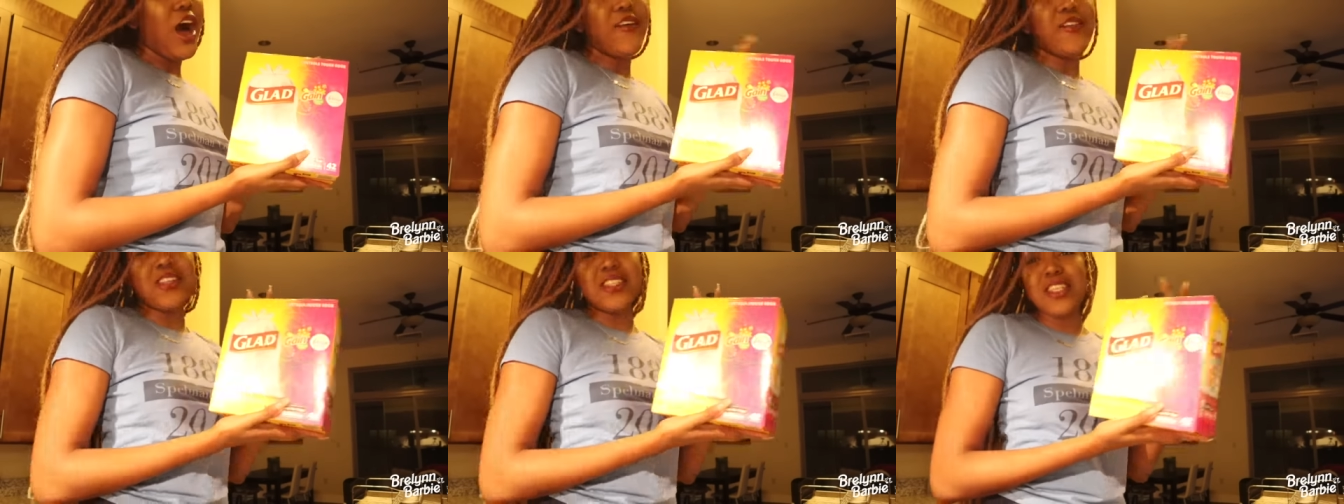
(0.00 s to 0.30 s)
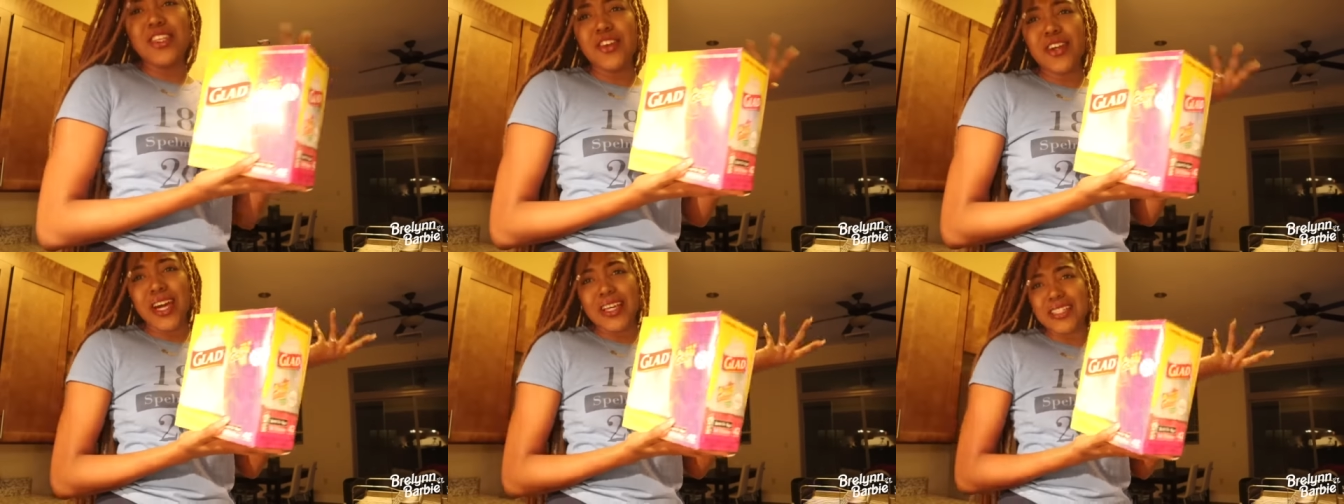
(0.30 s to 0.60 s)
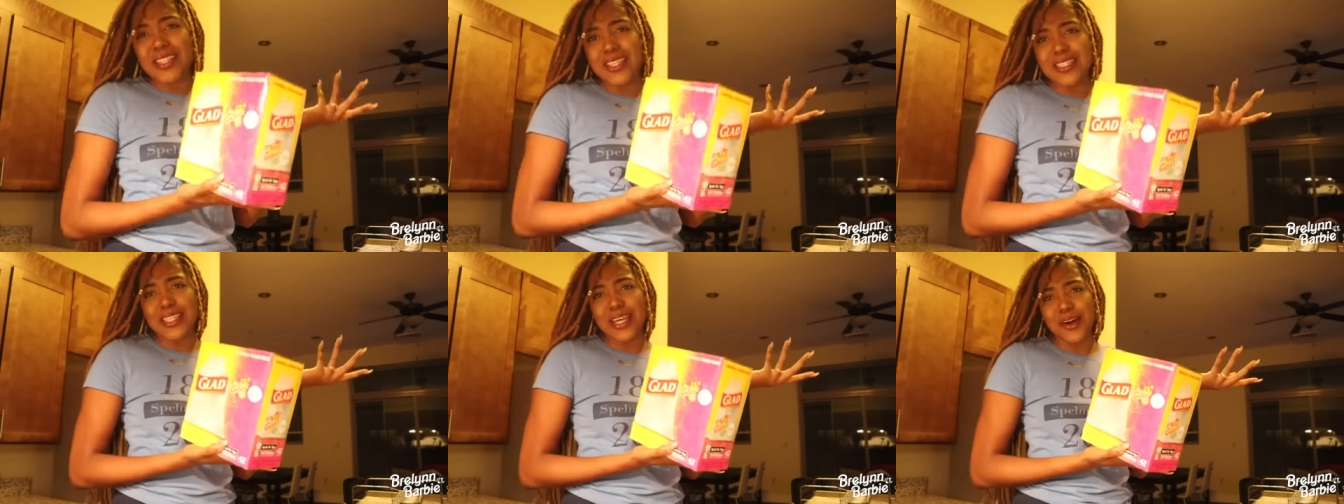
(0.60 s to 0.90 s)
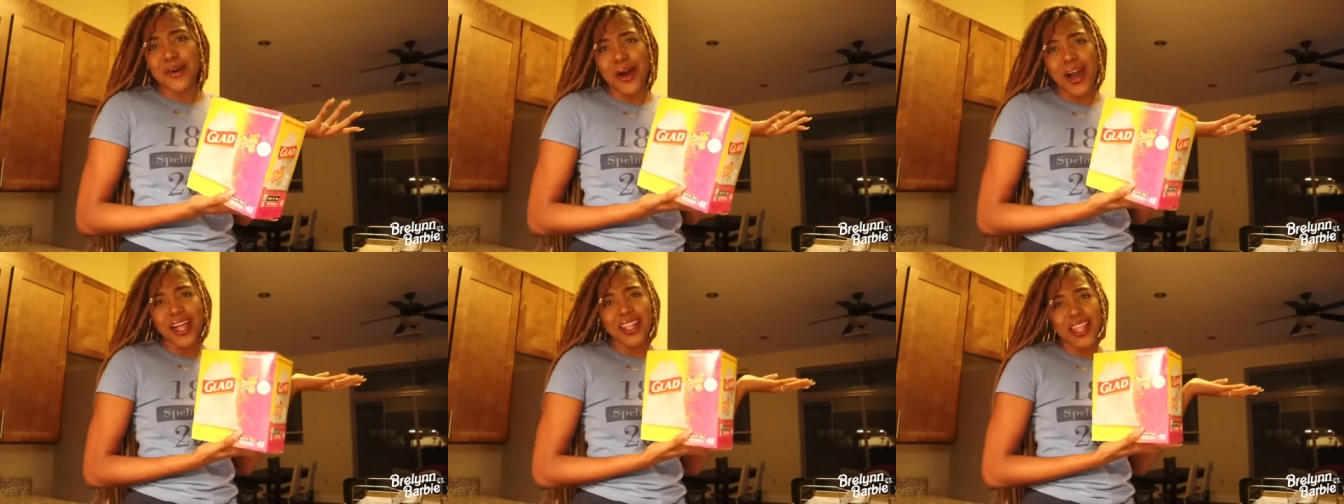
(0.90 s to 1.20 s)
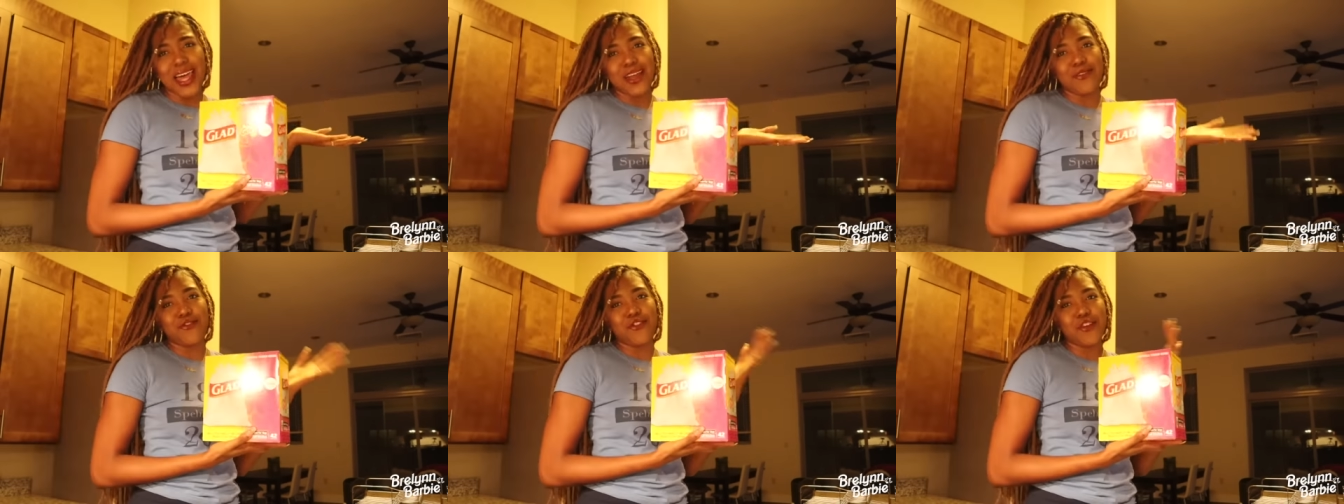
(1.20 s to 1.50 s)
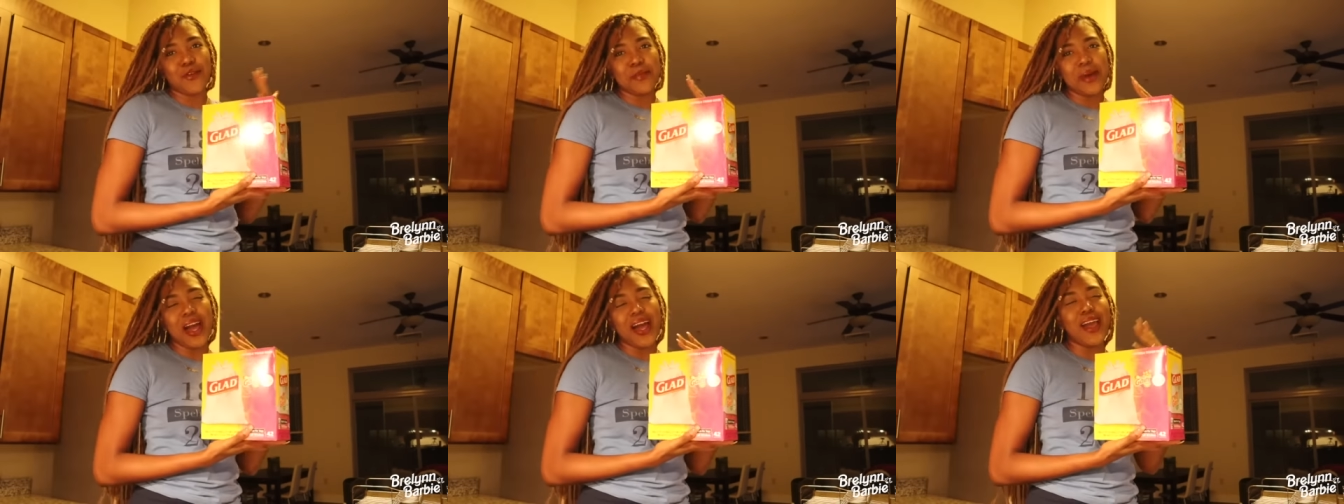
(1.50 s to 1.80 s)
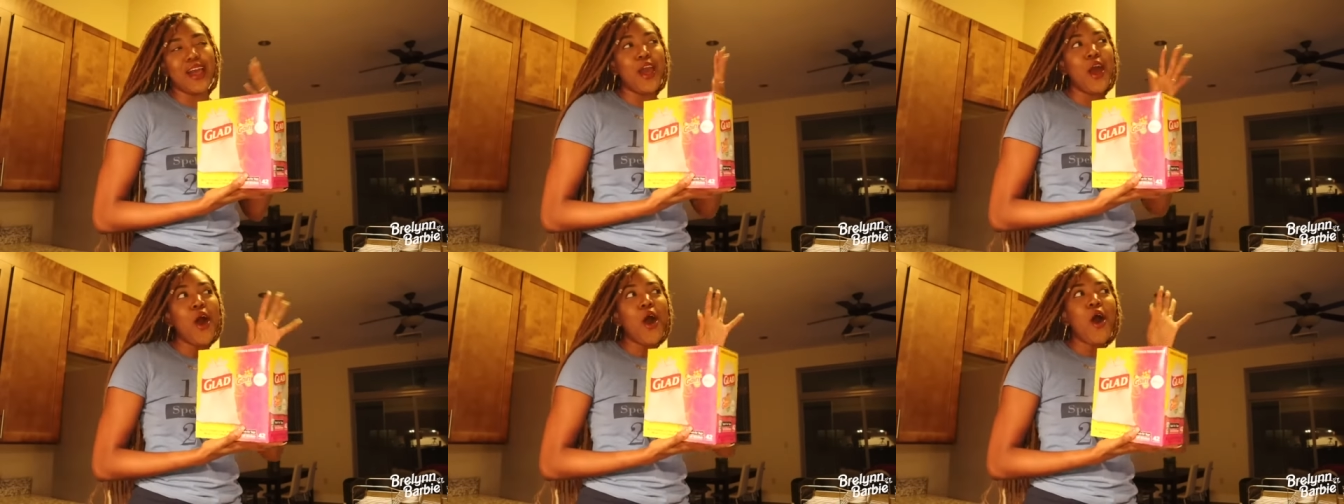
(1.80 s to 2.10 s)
Obviously, you guys can tell I like for my